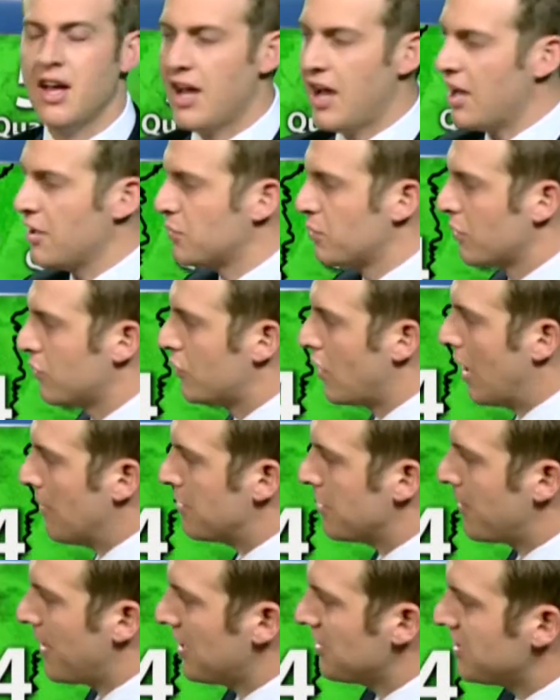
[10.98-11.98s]
as we're dropped
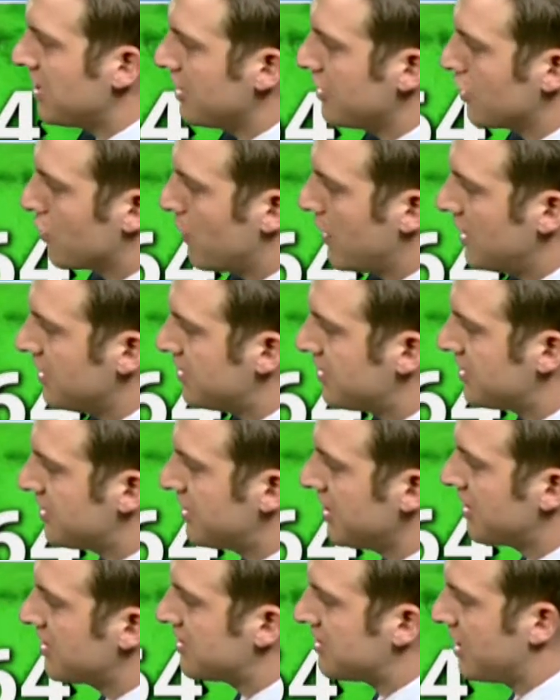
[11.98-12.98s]
about 10 degrees,
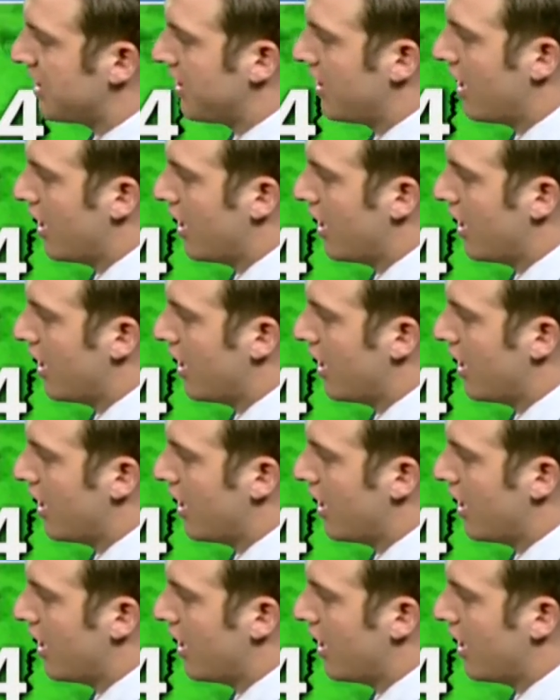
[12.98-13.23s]
60